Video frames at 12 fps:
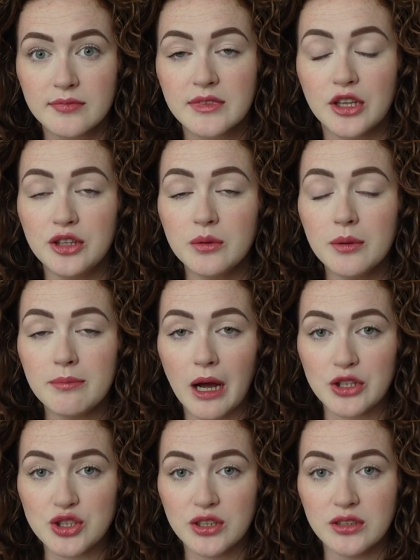can you
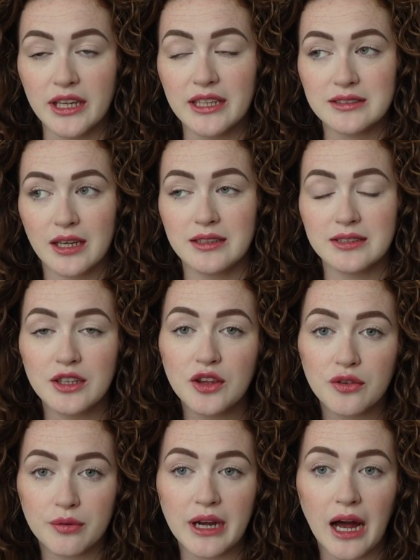imagine? It takes like
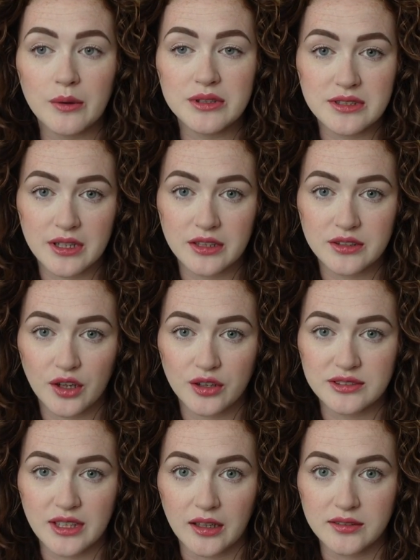3 hours to get to the
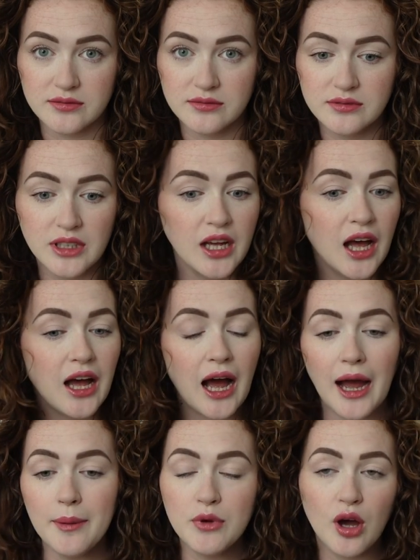hotel.
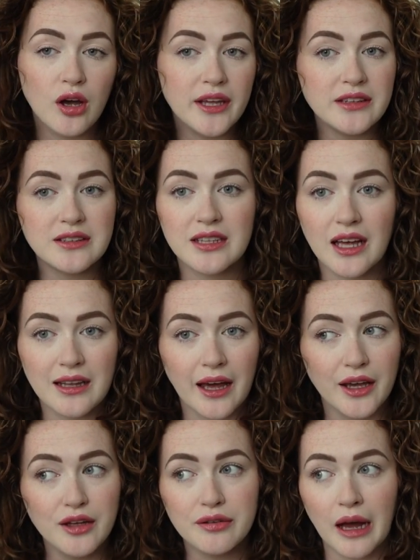I'm not into that
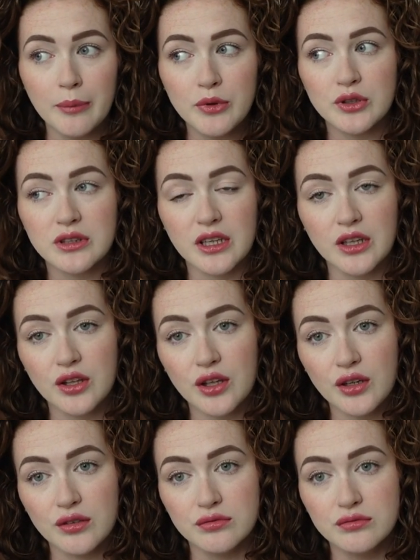life. I'm good, thank
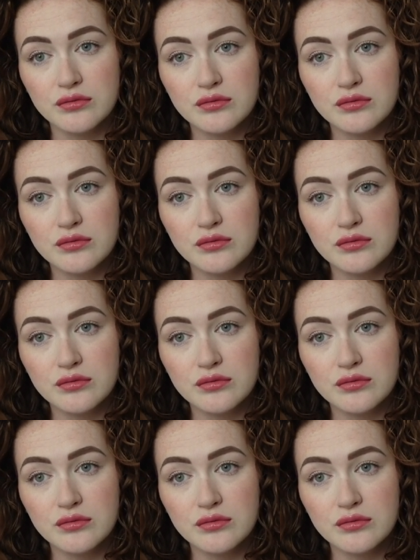you.